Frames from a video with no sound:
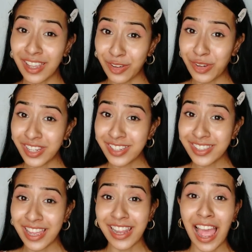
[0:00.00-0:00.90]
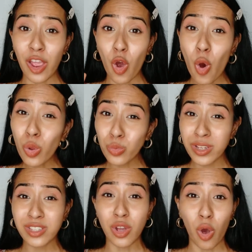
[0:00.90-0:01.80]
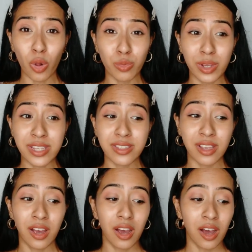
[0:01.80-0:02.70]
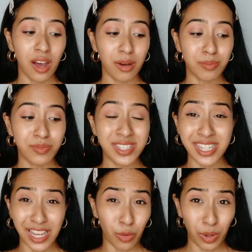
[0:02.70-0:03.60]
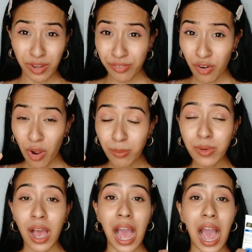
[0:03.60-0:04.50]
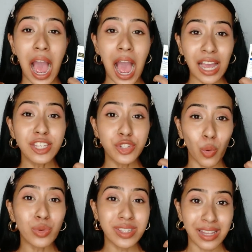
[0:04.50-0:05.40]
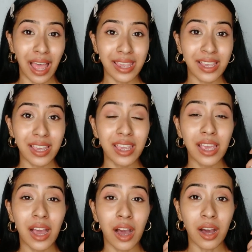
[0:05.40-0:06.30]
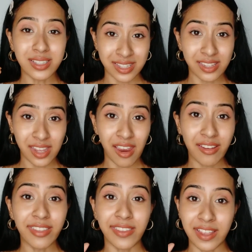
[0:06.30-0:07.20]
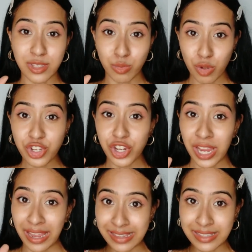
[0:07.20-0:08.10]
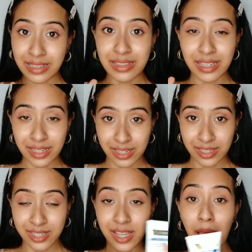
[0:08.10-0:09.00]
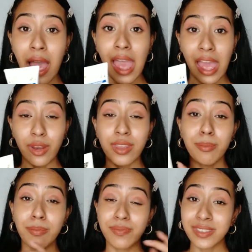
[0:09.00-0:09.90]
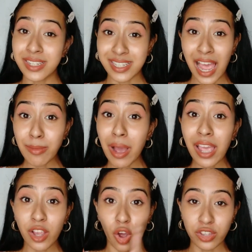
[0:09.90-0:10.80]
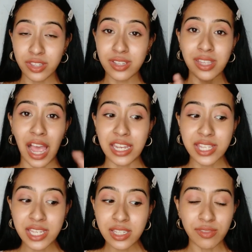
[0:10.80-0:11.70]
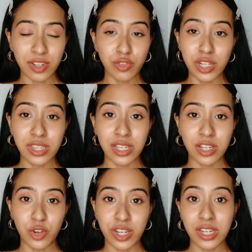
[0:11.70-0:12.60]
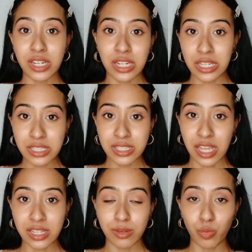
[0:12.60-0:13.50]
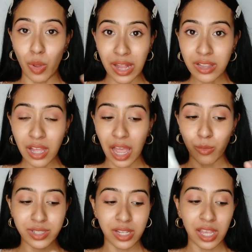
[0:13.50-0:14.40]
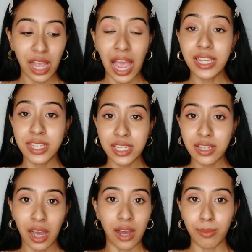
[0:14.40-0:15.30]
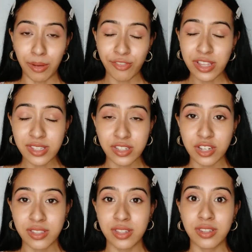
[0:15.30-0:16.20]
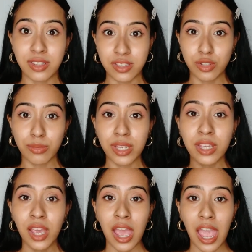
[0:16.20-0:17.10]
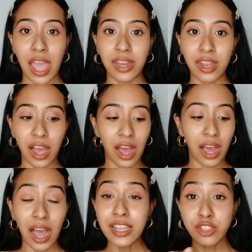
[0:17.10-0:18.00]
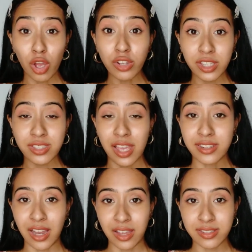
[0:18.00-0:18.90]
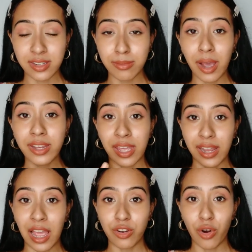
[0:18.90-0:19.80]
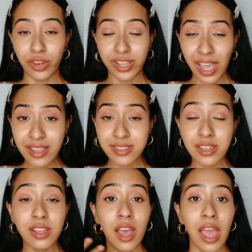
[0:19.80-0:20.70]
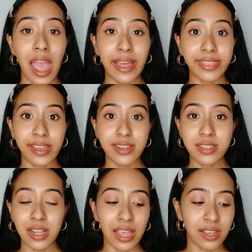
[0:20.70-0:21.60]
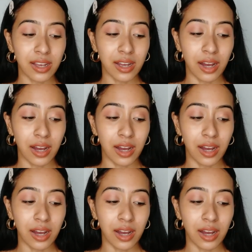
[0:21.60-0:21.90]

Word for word: ingredient that I always always stay away from. I don't like skincare that has witch hazel in it. And the time I got this, I didn't even read the ingredient list that well. I was like, I need, uh, my friend suggested this to me, and uh, I saw this had niacinamide and hyaluronic acid, and that is like,